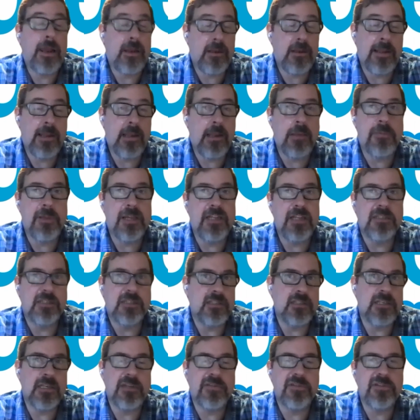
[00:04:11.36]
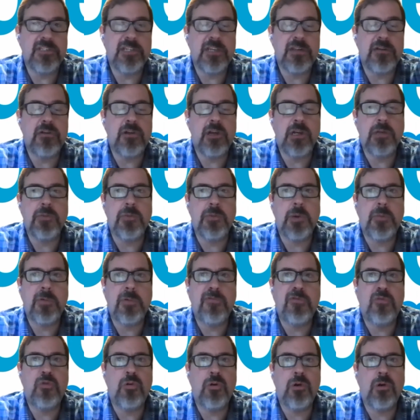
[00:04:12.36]
at a daily basis, as I talked about
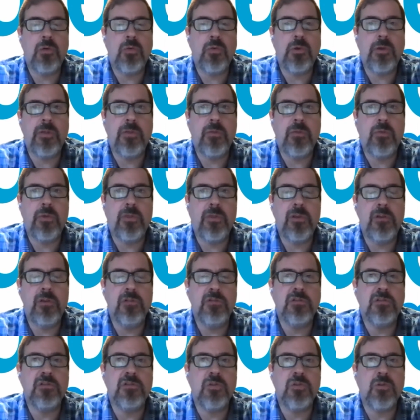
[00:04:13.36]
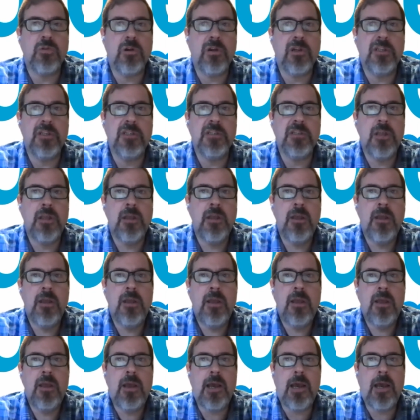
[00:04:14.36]
before with user stories.
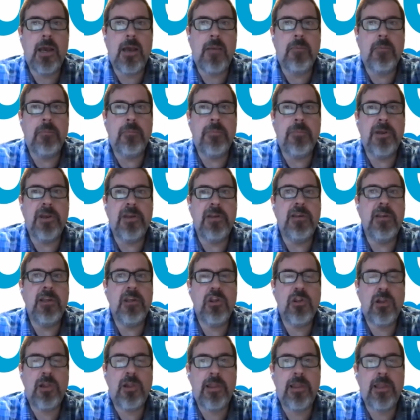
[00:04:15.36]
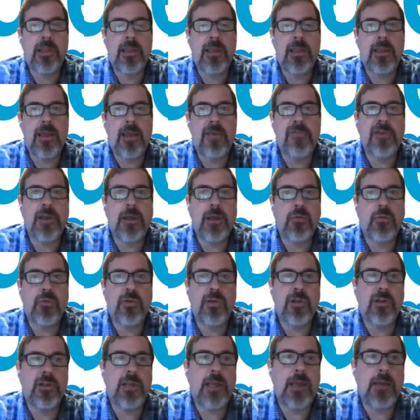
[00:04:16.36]
But additionally, I've got
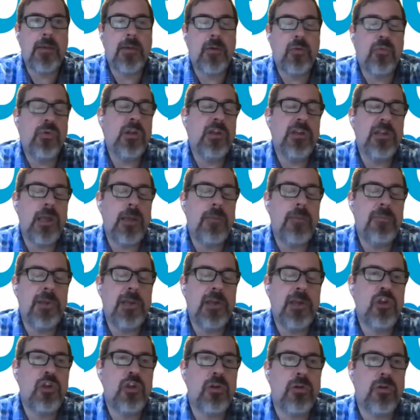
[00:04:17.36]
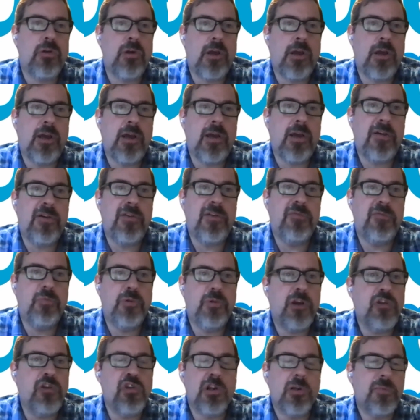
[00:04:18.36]
a real-time picture of
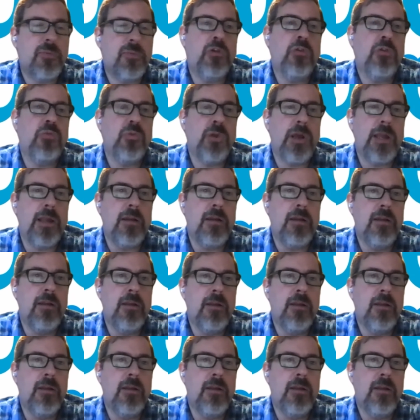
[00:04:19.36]
project burn rate.